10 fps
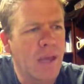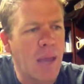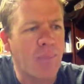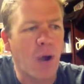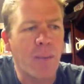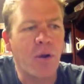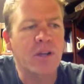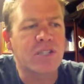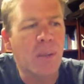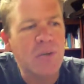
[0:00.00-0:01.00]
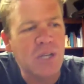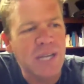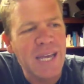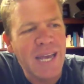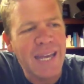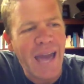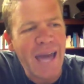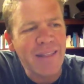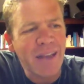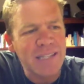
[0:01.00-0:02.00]
A primary assumption in
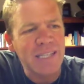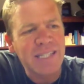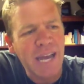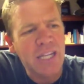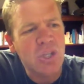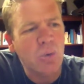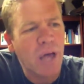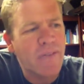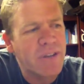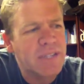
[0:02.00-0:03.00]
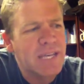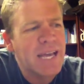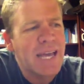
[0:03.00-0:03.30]
analyzing textual evidence